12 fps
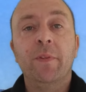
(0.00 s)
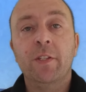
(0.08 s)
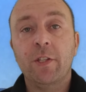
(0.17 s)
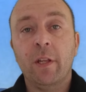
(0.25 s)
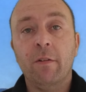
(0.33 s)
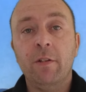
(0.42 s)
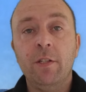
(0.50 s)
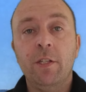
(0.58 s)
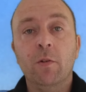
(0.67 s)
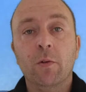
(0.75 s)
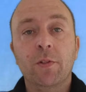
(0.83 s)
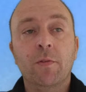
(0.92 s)
So they were
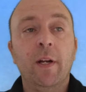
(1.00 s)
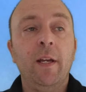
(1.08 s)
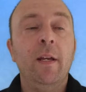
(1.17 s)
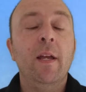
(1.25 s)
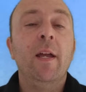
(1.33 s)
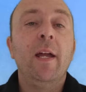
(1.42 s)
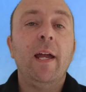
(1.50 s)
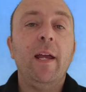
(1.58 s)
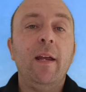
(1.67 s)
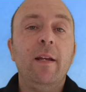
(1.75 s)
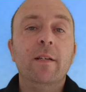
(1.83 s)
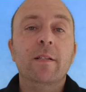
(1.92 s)
using all three,
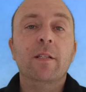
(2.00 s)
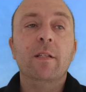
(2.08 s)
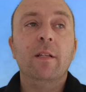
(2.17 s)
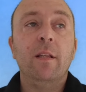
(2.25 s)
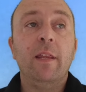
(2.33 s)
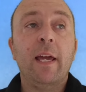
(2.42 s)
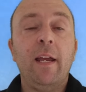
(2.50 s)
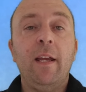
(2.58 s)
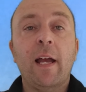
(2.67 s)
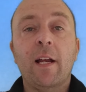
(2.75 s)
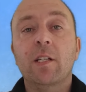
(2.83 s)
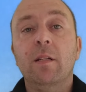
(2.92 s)
and they
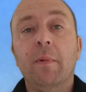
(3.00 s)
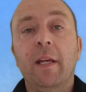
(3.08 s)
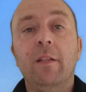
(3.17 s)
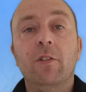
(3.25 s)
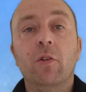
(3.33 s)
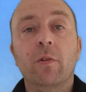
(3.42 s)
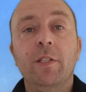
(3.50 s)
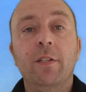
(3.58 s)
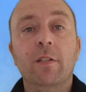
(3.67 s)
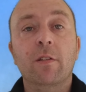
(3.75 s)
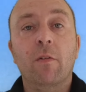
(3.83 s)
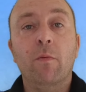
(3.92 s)
actually made the
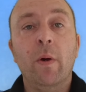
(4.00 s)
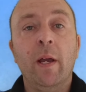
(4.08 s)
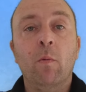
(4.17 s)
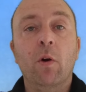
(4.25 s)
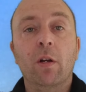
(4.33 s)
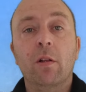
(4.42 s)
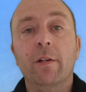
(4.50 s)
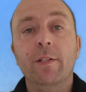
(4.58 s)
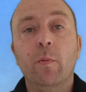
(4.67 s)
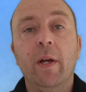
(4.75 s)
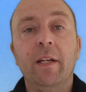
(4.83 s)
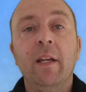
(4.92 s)
choices of where
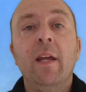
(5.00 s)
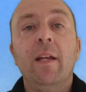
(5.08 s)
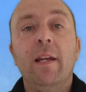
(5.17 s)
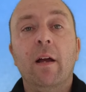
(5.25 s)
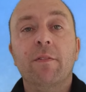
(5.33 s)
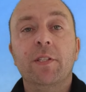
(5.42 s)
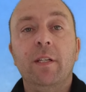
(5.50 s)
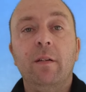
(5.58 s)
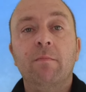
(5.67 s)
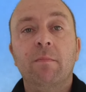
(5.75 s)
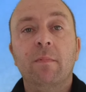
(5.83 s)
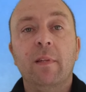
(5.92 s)
workloads went. Now,
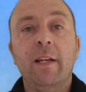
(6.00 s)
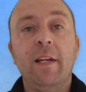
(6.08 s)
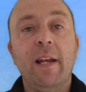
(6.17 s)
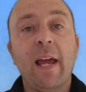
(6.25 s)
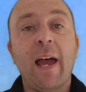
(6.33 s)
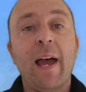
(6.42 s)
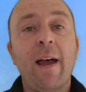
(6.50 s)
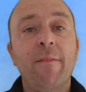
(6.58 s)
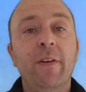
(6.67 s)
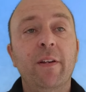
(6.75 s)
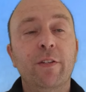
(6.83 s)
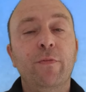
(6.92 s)
obviously, they didn't have
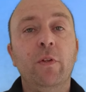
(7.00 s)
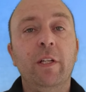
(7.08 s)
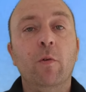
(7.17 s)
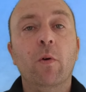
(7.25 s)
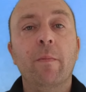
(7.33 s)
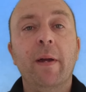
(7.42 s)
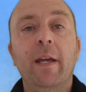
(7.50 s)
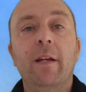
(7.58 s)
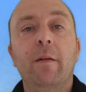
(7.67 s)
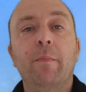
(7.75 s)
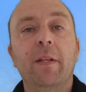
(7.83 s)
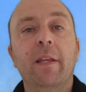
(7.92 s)
it as fully
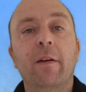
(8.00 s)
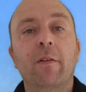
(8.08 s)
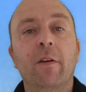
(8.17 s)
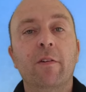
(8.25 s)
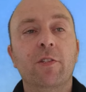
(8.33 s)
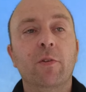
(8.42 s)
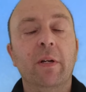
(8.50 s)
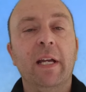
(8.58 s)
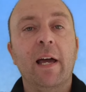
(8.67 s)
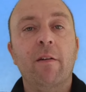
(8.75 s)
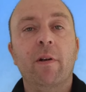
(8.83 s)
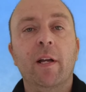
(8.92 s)
automated, but those sort of
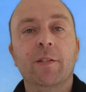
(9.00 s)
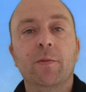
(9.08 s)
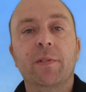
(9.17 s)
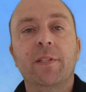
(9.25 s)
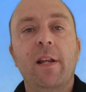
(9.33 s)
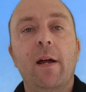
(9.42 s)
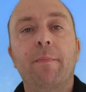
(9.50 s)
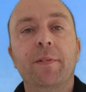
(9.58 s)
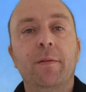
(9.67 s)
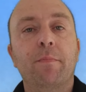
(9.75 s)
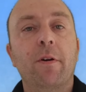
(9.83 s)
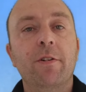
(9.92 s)
guardrails were set up as
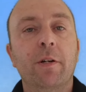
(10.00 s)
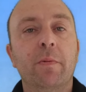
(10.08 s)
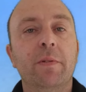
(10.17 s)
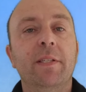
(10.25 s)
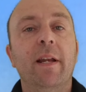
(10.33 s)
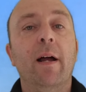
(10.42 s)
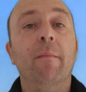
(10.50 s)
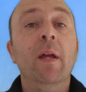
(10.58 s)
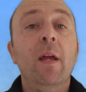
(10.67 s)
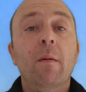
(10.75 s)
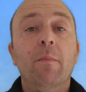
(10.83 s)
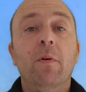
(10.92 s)
the project was set up.
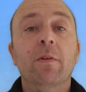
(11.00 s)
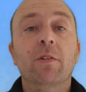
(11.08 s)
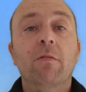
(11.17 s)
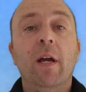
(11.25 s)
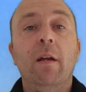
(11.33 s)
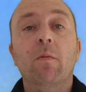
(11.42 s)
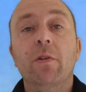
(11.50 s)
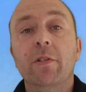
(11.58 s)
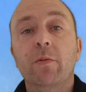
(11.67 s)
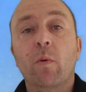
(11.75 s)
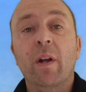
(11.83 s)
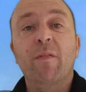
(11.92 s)
But what was great
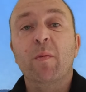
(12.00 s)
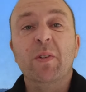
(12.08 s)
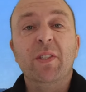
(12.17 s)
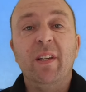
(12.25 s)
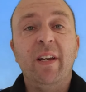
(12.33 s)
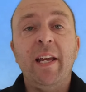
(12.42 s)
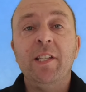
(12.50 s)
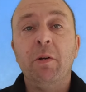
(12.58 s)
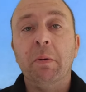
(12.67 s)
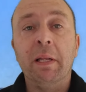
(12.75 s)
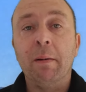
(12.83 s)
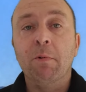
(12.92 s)
was one of them was a
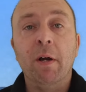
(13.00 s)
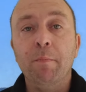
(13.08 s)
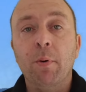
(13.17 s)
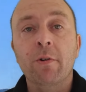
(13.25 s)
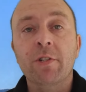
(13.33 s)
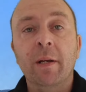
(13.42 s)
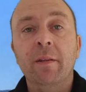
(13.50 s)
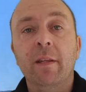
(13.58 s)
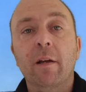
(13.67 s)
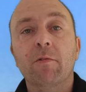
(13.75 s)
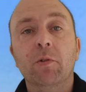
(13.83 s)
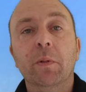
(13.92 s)
SQL upgrade project that
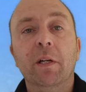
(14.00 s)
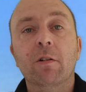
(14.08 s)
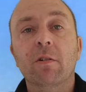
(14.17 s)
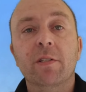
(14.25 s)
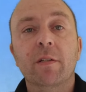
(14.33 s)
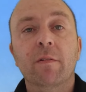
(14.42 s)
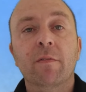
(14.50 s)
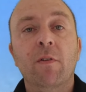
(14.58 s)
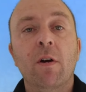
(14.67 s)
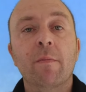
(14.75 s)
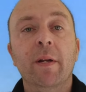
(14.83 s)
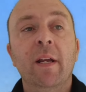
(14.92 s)
they were doing across their
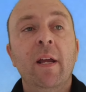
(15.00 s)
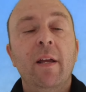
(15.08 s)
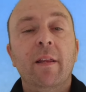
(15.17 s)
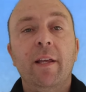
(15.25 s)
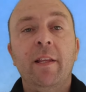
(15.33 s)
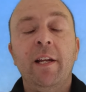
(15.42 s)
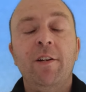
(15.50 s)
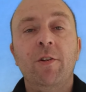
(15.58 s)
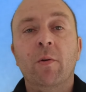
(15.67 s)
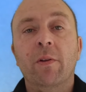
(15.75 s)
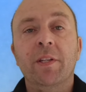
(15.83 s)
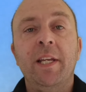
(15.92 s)
environment. They needed
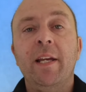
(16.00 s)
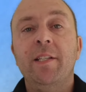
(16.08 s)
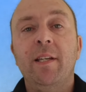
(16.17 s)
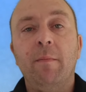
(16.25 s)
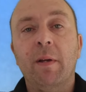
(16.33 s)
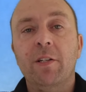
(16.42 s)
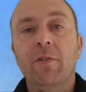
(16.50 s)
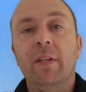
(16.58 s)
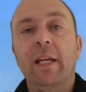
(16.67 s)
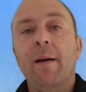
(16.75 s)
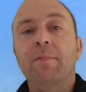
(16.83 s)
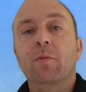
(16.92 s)
all the testing, make sure
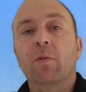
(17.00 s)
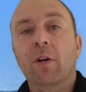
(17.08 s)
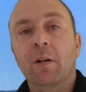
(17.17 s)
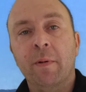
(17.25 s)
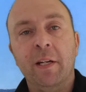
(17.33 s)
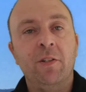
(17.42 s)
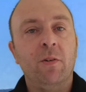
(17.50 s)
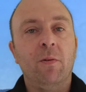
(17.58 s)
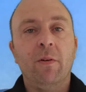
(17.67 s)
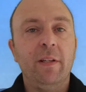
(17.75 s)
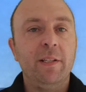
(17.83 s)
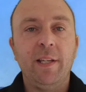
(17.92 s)
the apps work, make sure
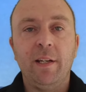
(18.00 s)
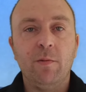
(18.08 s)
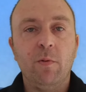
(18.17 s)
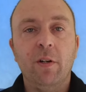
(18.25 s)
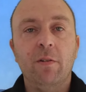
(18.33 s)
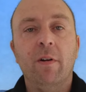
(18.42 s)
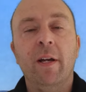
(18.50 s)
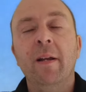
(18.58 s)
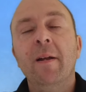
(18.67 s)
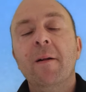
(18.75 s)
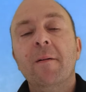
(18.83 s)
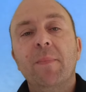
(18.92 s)
all these things worked right.
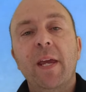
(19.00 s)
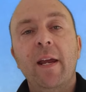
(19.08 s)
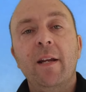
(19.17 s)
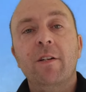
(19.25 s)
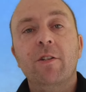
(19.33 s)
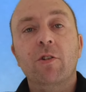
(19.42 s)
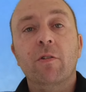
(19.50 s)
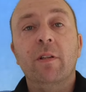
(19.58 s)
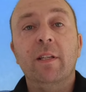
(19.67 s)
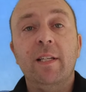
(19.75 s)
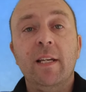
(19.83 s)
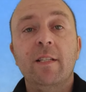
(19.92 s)
And during
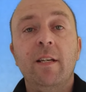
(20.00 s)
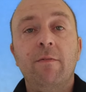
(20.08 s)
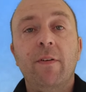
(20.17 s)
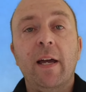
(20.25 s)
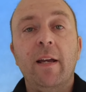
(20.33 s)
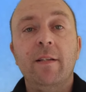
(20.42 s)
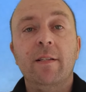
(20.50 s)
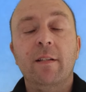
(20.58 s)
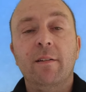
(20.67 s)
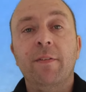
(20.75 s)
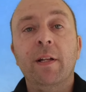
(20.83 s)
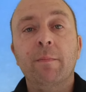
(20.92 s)
the testing phase and the
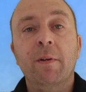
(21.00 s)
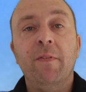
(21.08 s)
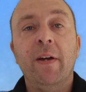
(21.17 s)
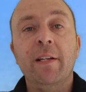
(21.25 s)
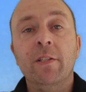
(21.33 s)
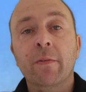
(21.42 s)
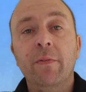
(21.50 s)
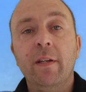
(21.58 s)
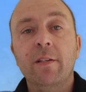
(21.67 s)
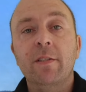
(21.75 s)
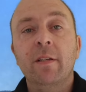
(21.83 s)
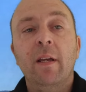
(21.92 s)
development phase of
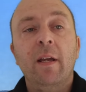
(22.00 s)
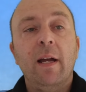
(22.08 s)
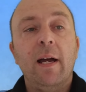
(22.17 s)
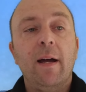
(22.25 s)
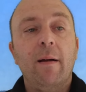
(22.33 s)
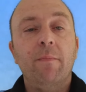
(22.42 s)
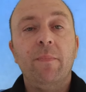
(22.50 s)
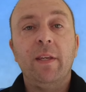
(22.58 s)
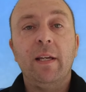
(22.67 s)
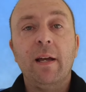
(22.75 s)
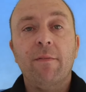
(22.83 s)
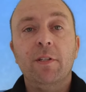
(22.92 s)
this,
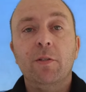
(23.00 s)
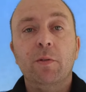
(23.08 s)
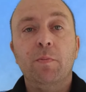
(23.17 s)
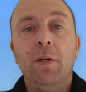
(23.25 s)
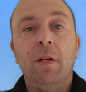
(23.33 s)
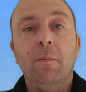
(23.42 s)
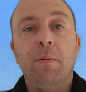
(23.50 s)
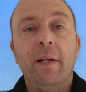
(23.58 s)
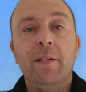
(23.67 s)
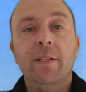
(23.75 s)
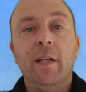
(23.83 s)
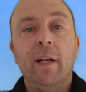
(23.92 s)
the governance was put into
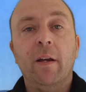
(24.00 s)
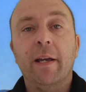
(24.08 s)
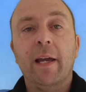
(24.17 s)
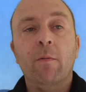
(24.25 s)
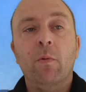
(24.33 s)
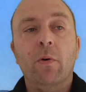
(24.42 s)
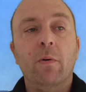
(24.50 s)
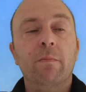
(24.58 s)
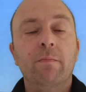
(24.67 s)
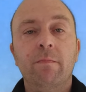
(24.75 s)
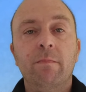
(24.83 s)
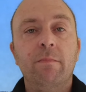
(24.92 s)
place saying, okay, well,
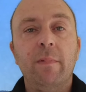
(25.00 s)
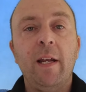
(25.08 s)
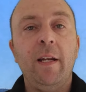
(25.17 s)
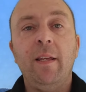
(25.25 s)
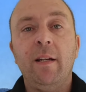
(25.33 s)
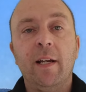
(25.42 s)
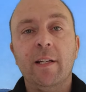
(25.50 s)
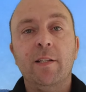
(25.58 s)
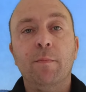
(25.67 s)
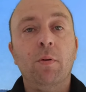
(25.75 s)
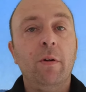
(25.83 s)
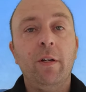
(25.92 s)
anything that gets
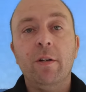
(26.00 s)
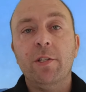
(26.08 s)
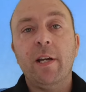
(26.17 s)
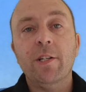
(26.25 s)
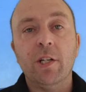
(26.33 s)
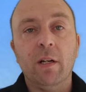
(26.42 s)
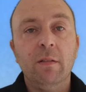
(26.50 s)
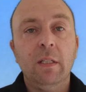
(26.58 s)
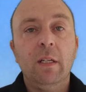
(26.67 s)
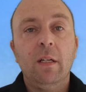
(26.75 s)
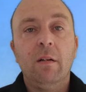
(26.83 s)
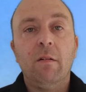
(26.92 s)
deployed goes to Azure,
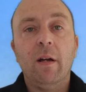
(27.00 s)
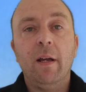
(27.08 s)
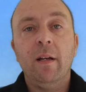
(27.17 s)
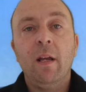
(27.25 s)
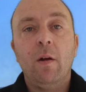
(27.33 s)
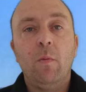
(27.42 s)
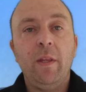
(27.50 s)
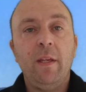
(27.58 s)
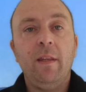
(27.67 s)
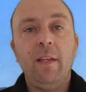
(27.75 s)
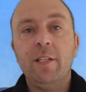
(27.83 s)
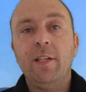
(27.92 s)
right?
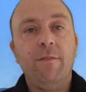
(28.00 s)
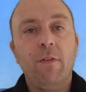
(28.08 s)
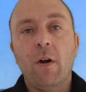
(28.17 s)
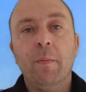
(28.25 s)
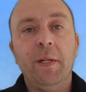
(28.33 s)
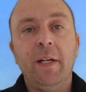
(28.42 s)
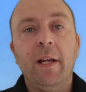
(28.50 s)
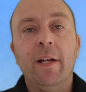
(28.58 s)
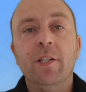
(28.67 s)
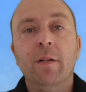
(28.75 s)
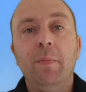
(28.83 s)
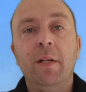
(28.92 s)
Within this environment in
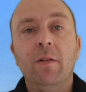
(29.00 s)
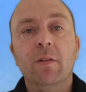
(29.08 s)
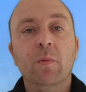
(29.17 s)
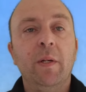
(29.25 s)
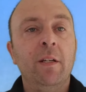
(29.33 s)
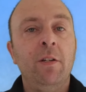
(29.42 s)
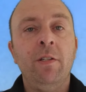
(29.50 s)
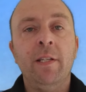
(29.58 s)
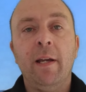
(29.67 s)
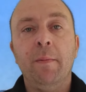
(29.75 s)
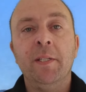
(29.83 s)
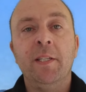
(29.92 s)
Azure, because we can use our
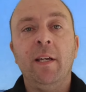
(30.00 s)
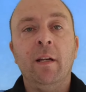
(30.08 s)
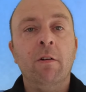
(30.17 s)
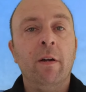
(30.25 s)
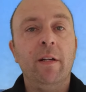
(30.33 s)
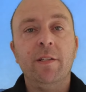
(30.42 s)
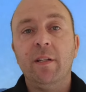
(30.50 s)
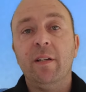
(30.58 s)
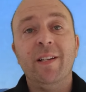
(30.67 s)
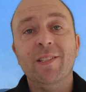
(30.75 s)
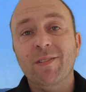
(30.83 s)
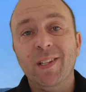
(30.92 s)
MSDN credits and it
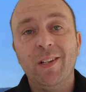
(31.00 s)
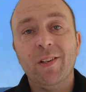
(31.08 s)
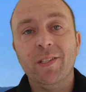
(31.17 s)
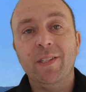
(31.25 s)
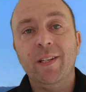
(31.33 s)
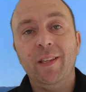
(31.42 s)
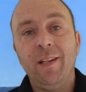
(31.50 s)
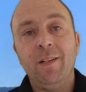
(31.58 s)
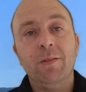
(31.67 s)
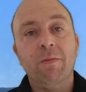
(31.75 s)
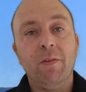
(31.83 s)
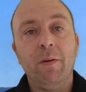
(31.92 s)
doesn't really cost us anything
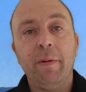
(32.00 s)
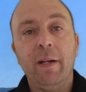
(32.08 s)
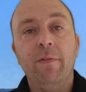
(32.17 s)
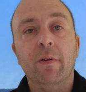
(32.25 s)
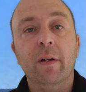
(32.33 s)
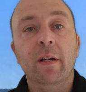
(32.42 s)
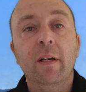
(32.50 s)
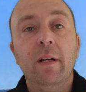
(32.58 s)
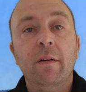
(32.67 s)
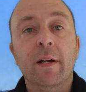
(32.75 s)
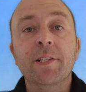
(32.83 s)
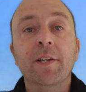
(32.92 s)
because we've already paid for it, right?